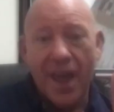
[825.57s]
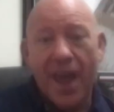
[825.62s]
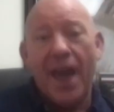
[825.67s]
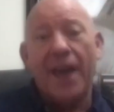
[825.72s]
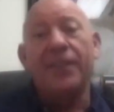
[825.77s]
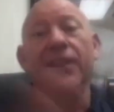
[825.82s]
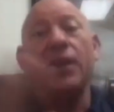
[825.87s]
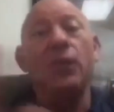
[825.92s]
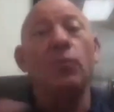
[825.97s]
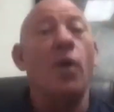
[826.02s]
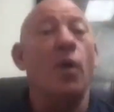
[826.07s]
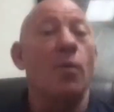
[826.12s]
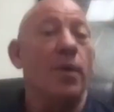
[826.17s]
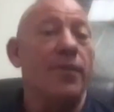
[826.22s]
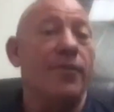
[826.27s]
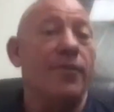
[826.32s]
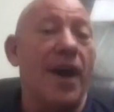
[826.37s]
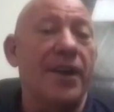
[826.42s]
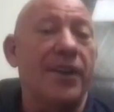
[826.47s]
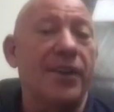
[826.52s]
and then what we
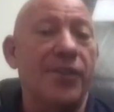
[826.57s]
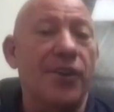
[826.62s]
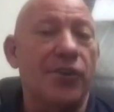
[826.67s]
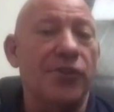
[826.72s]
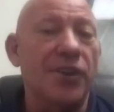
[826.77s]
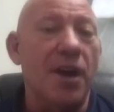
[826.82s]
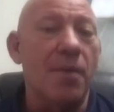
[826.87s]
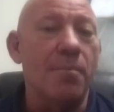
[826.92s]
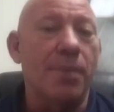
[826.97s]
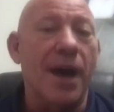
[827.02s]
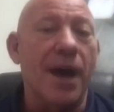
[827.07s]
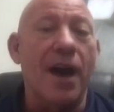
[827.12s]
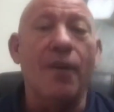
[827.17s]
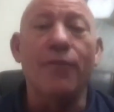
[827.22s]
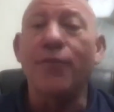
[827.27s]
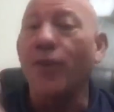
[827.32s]
find in their dump pile.